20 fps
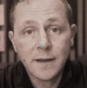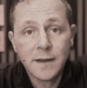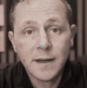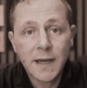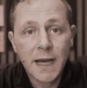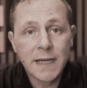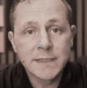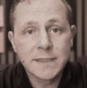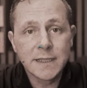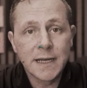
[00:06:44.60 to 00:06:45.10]

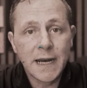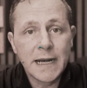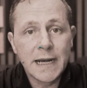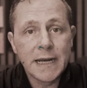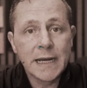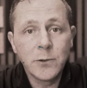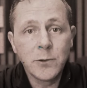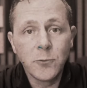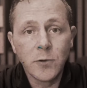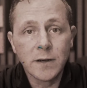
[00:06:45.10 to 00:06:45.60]
hasn't had
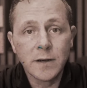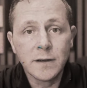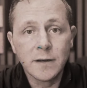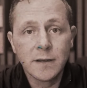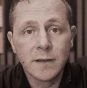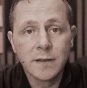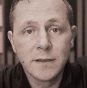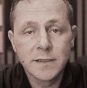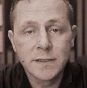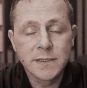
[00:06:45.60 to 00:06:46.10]
anyone
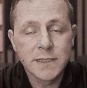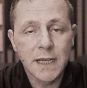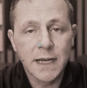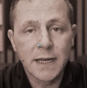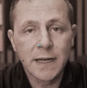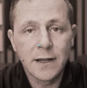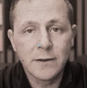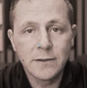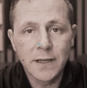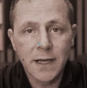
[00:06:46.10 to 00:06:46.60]
say
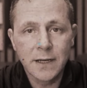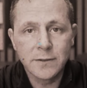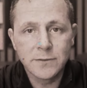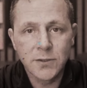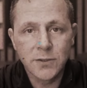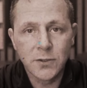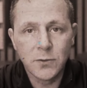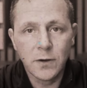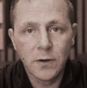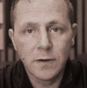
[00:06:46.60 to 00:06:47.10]
it out loud
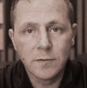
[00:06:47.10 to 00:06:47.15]
to you